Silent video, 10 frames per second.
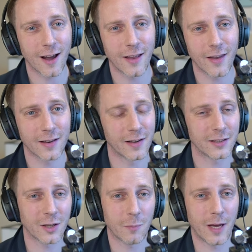And then there's
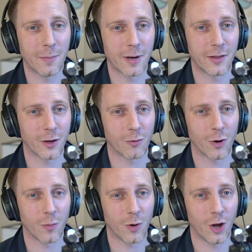some people in the
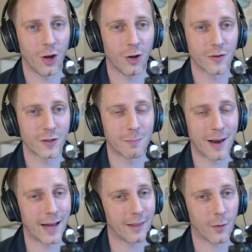group who just
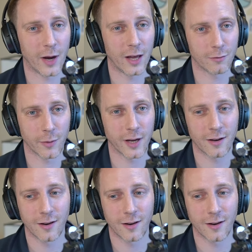blag their way through it.